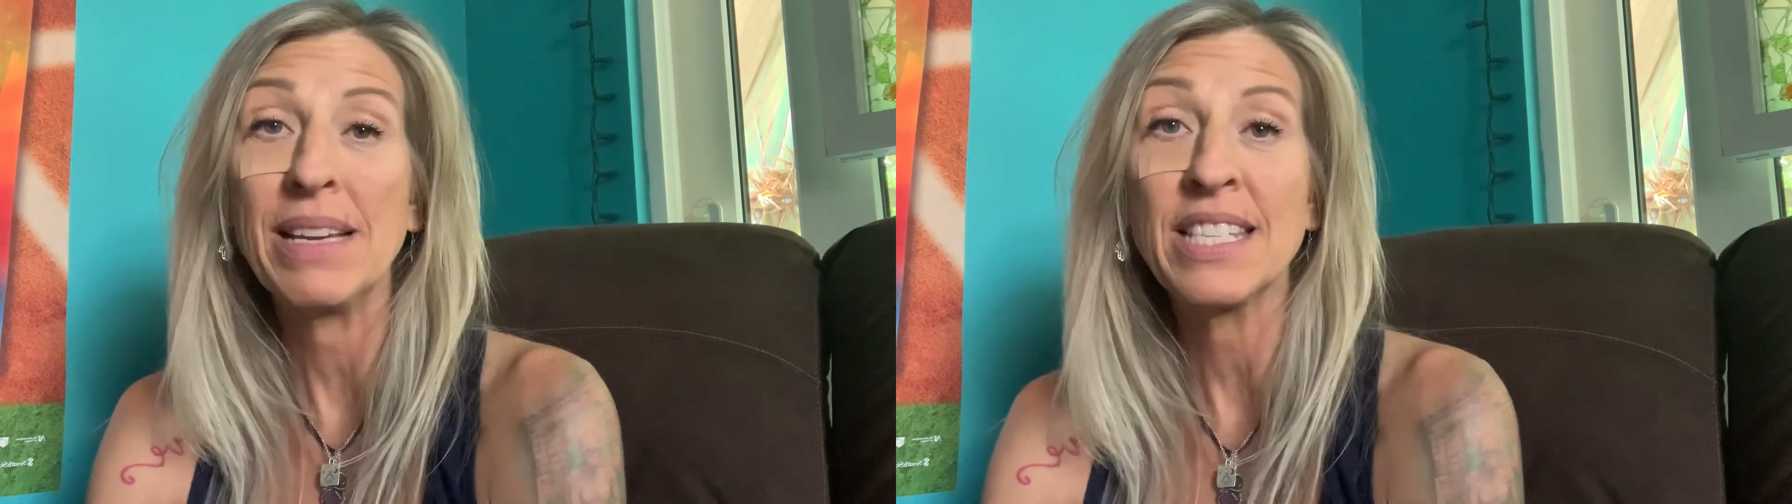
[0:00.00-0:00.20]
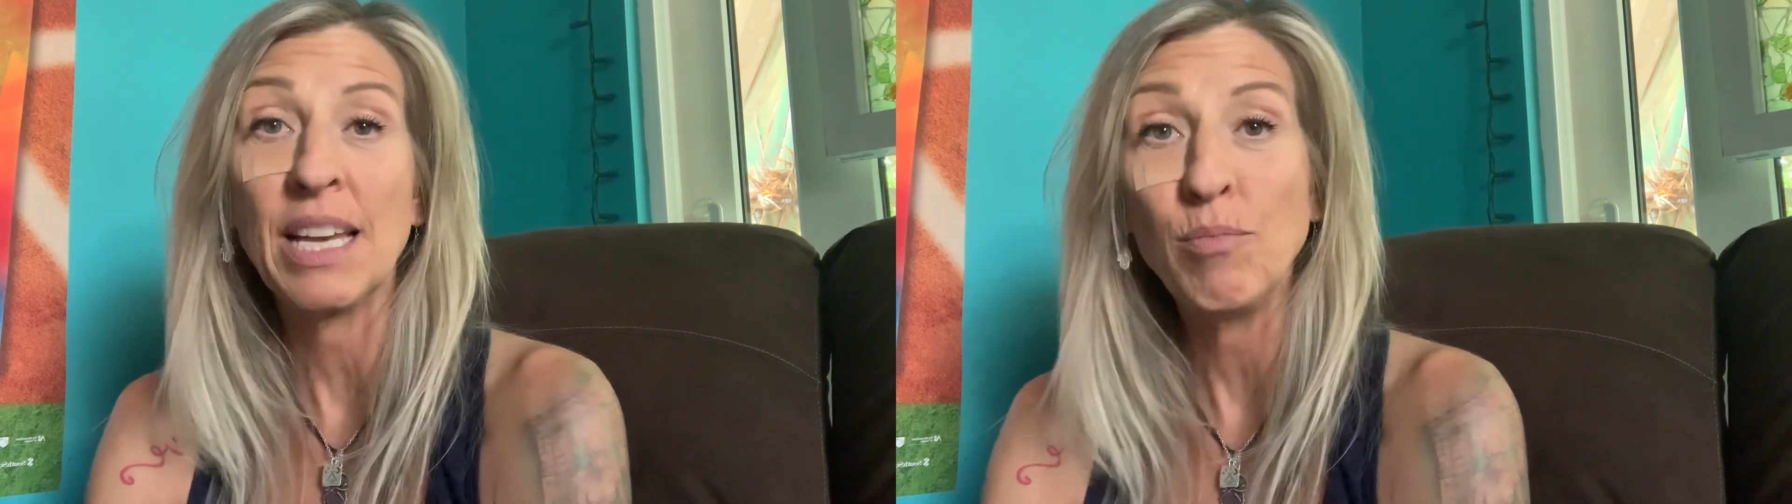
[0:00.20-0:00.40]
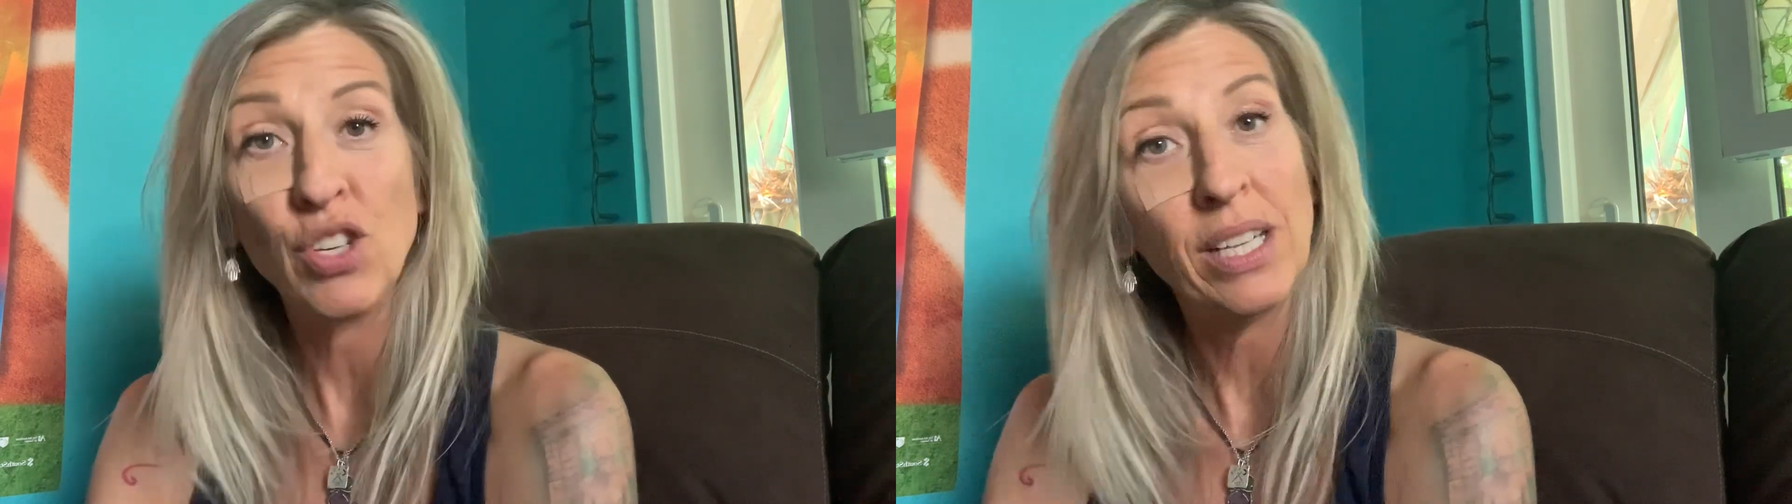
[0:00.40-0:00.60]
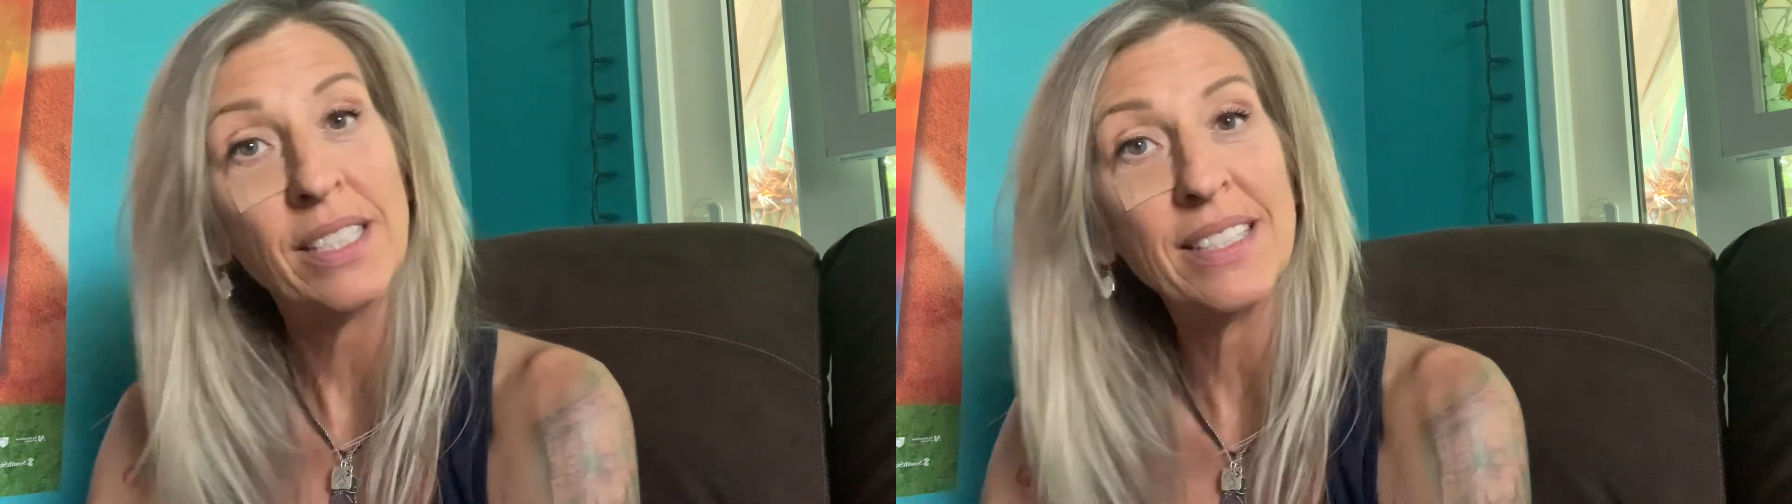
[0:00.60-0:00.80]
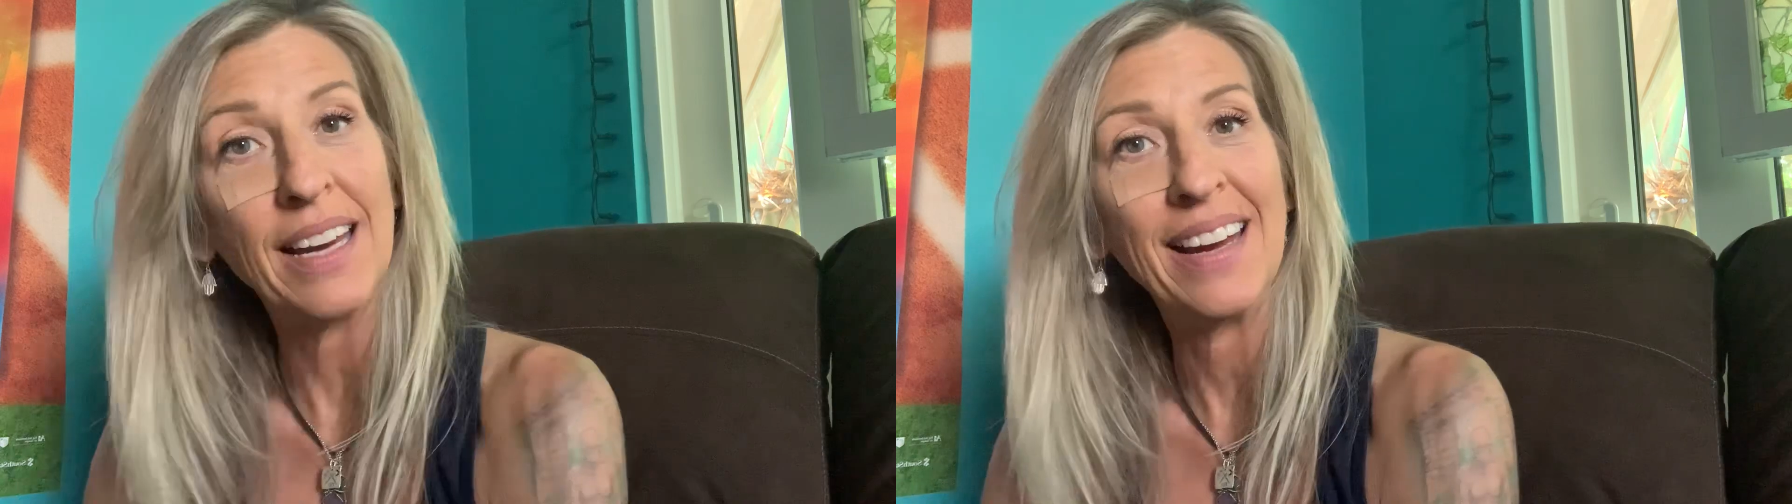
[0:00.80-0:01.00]

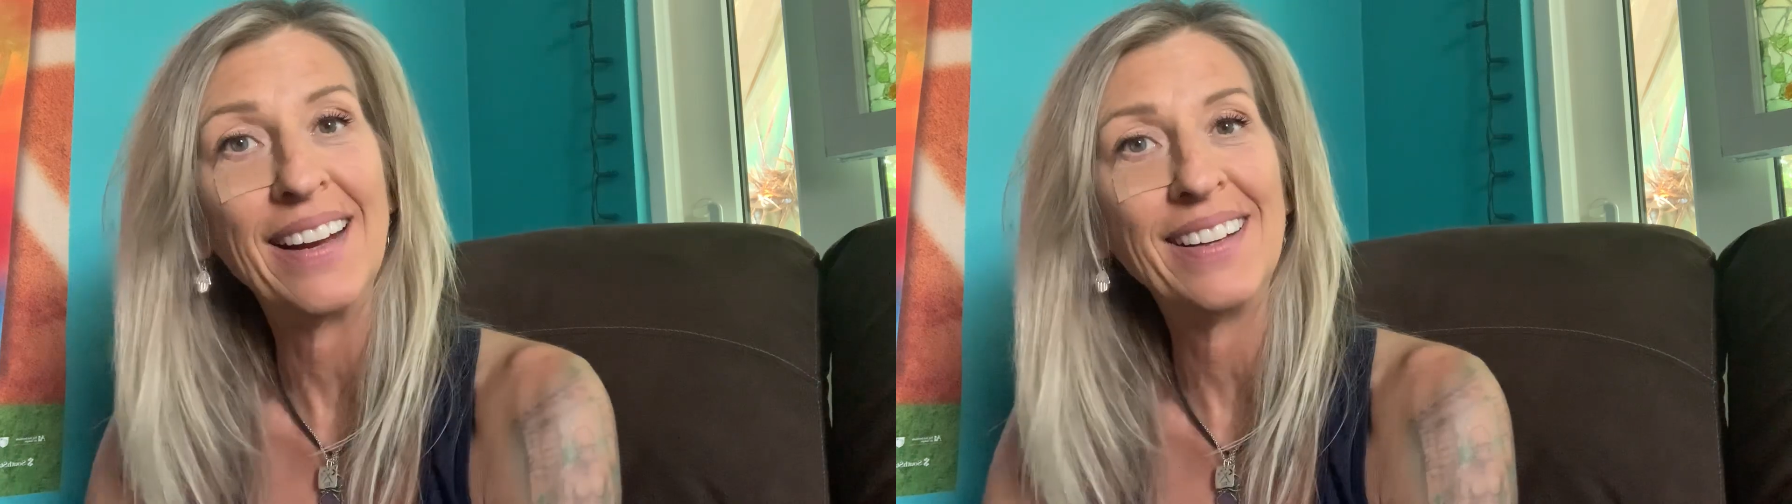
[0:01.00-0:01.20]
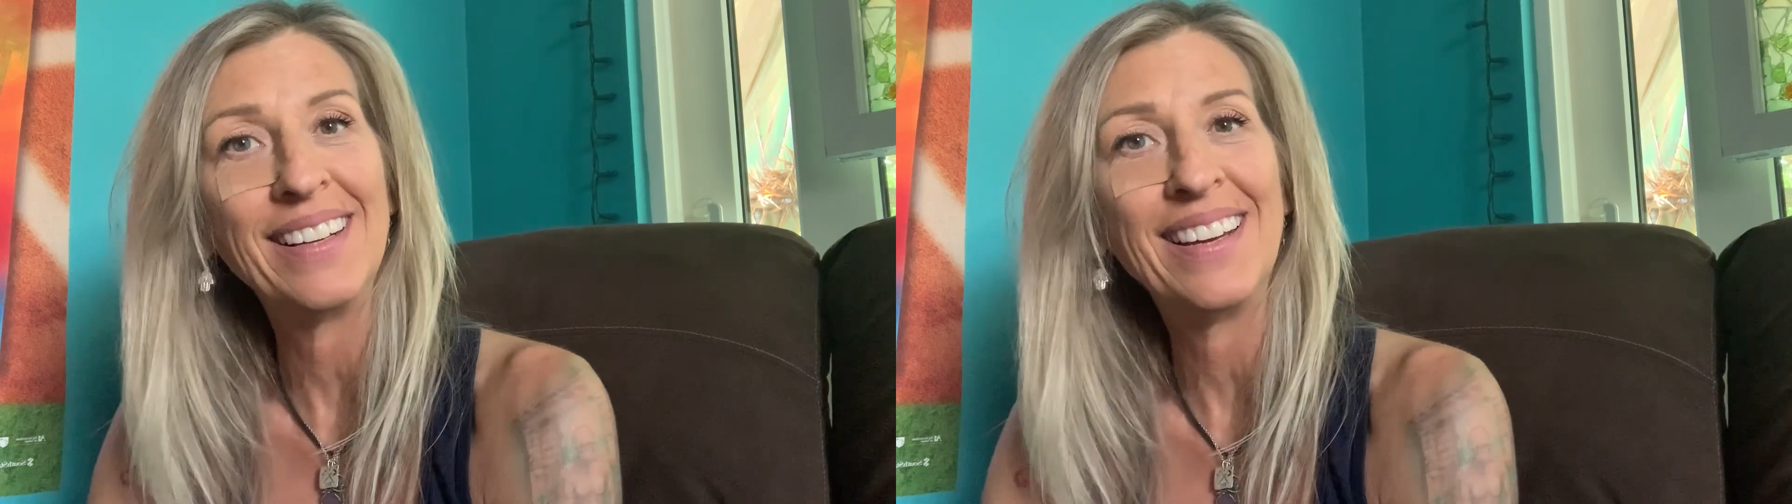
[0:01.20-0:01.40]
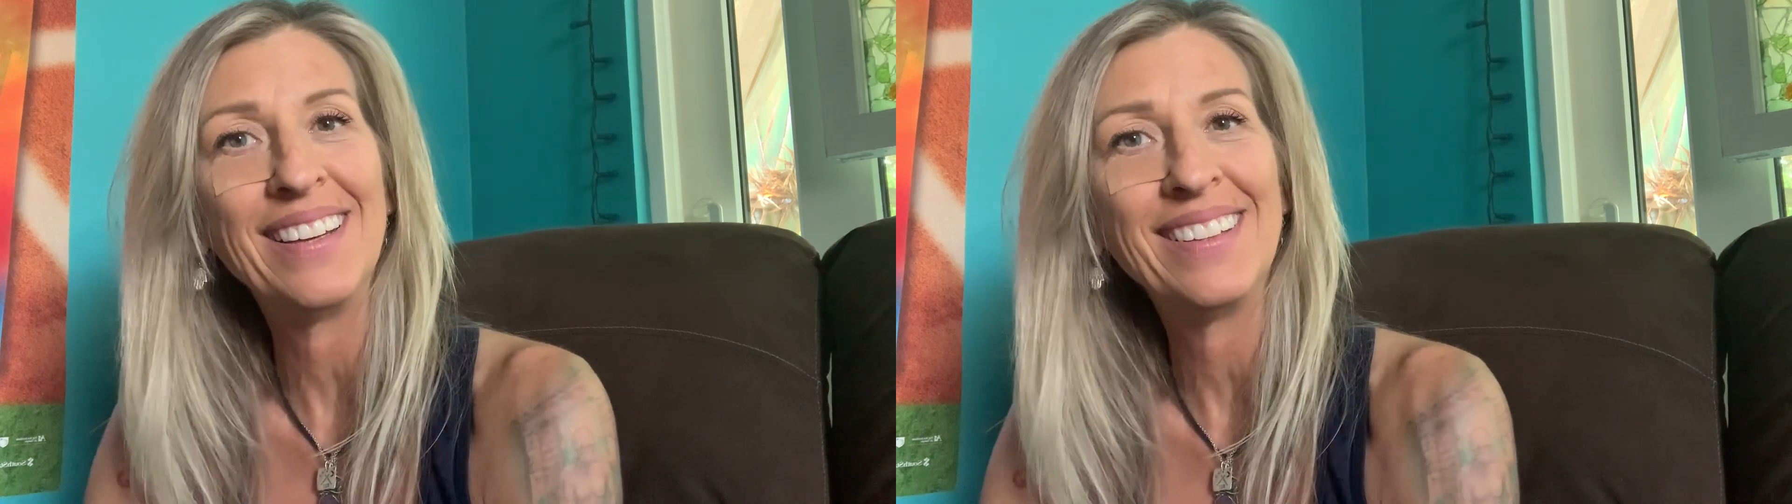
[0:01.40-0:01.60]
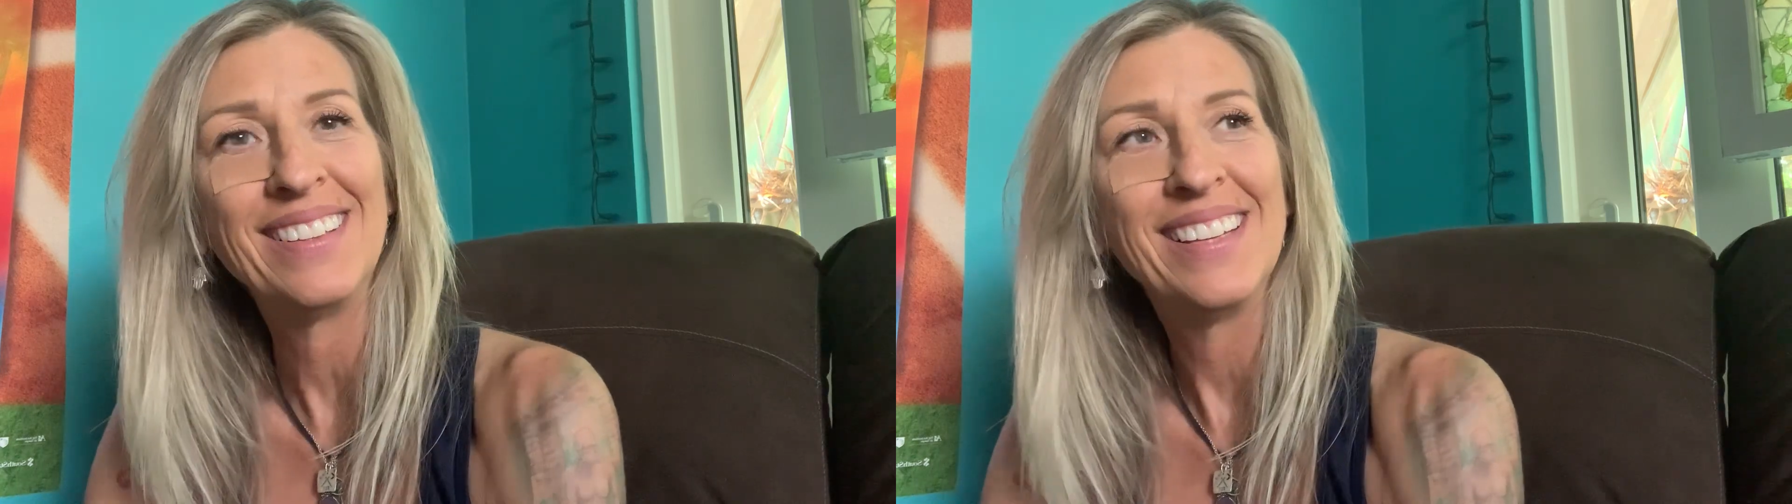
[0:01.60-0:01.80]
subject. And